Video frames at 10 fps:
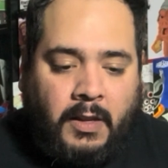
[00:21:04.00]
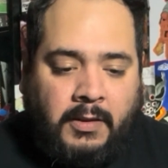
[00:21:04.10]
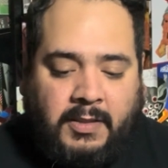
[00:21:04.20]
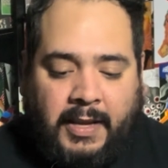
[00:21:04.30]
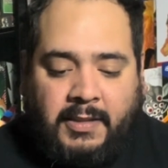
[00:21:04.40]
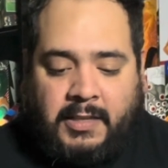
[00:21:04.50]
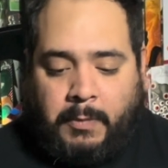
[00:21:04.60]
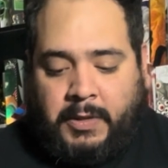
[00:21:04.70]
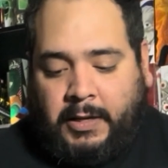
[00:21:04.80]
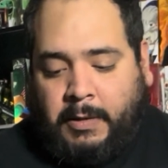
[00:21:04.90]
said
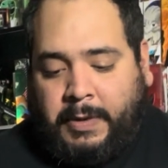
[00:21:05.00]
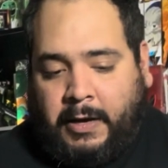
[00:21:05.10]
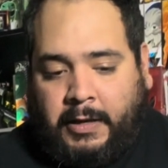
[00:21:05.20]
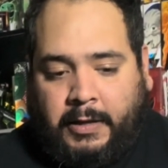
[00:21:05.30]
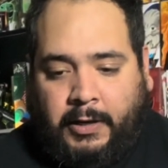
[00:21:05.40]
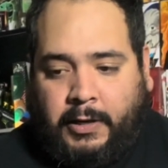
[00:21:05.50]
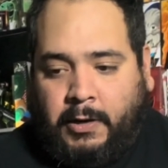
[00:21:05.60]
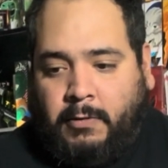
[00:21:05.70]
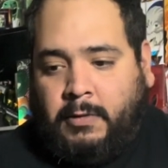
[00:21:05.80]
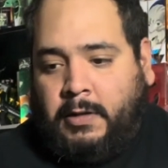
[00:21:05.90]
something about it,
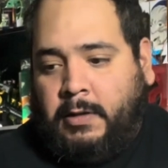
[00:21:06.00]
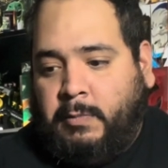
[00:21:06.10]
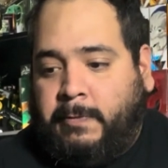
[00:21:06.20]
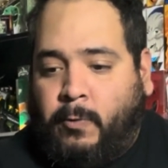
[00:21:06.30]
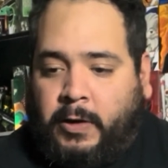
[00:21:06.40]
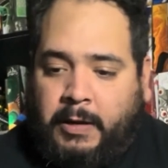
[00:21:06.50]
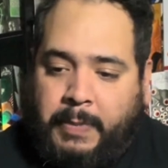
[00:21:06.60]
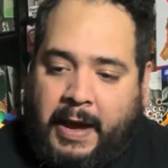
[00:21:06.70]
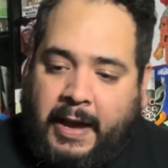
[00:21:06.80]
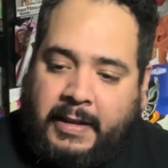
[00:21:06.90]
before he
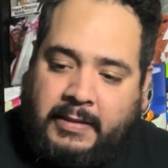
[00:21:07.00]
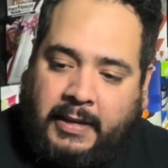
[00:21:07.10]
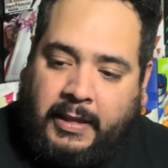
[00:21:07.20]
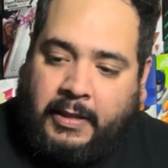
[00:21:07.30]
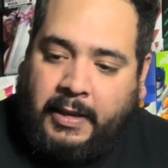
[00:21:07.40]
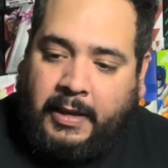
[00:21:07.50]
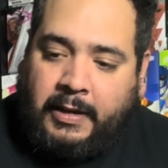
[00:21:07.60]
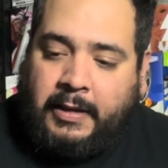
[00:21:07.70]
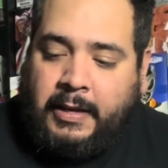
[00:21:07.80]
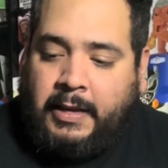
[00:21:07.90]
passed, and
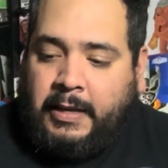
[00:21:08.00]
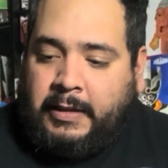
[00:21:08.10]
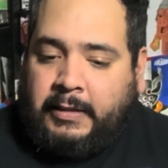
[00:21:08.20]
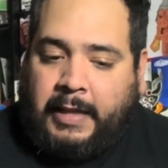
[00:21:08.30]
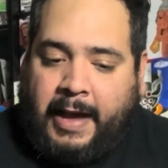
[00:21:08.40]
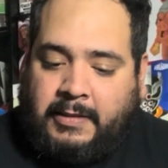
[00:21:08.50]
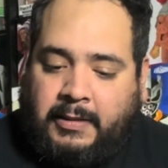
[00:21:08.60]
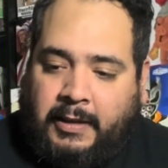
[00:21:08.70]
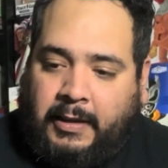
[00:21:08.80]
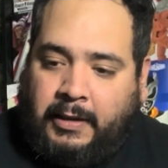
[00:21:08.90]
then
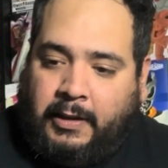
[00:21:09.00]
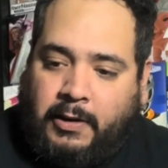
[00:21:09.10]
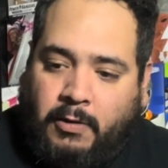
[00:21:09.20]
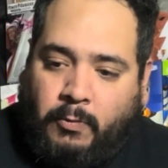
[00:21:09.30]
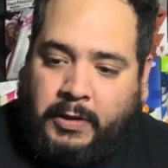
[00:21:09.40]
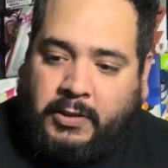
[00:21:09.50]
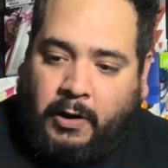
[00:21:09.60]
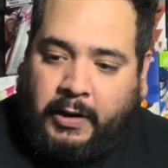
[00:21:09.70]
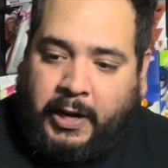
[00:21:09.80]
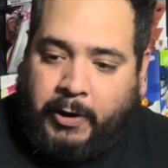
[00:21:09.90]
lastly, we
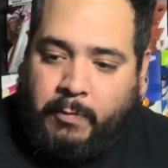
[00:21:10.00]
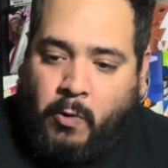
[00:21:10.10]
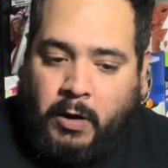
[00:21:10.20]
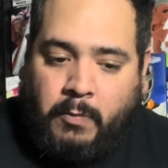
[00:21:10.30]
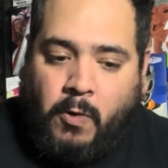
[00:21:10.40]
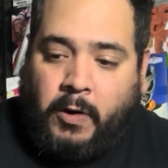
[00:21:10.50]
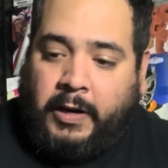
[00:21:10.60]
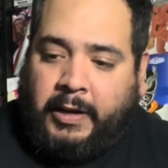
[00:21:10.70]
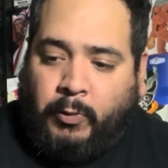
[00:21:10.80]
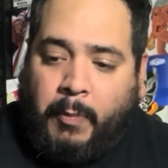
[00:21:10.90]
started hearing more and
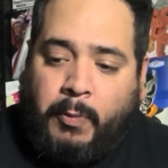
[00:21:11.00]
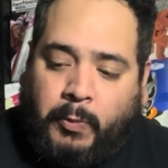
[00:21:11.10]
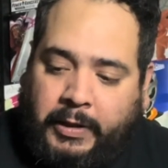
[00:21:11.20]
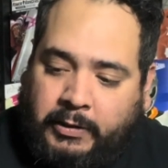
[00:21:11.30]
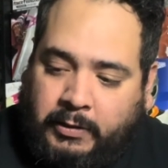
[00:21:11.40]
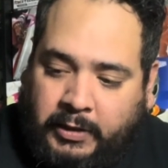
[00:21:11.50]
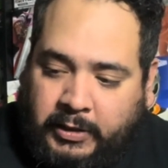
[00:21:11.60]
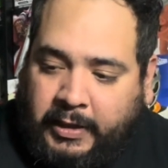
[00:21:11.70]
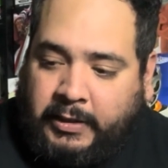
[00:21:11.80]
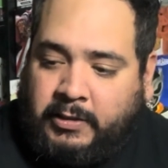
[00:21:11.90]
more. I remember when
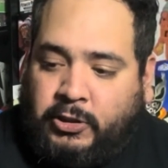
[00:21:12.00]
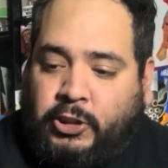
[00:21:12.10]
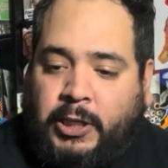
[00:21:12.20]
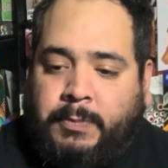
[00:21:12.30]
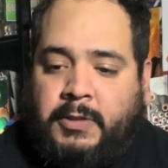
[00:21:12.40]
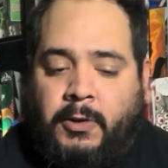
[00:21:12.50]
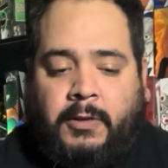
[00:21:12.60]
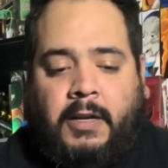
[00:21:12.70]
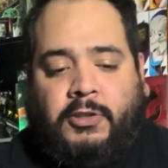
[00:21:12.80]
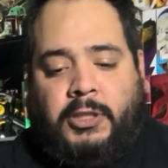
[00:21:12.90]
it shipped or
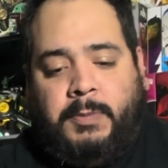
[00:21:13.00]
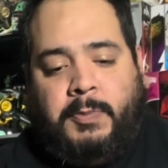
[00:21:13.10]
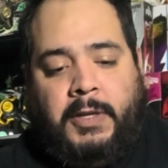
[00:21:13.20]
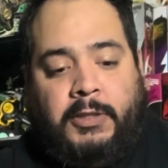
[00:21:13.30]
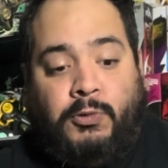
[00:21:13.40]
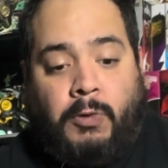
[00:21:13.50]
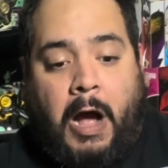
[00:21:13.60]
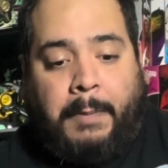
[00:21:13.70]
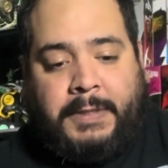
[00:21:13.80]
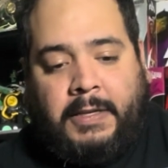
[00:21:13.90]
not shipped, but it
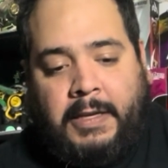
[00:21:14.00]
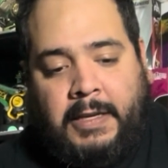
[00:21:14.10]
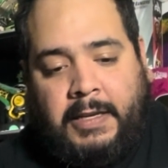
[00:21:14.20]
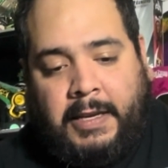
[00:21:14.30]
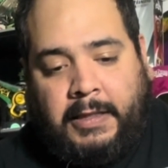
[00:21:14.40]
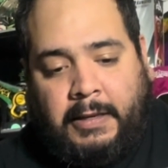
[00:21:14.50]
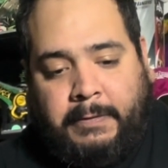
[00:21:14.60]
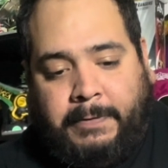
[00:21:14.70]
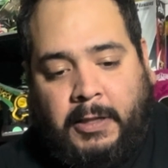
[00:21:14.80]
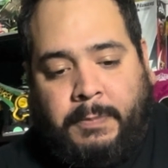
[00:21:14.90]
dropped in the
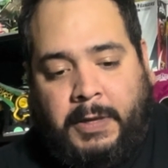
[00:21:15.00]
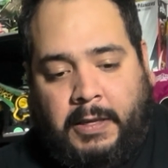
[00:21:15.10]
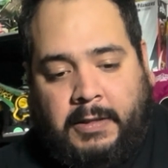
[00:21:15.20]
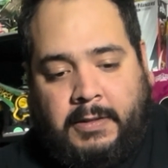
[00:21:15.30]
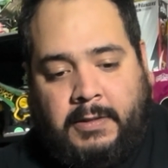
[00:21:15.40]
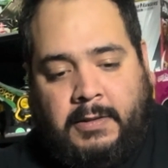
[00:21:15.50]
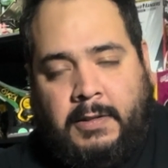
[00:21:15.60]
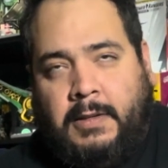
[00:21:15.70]
Philippines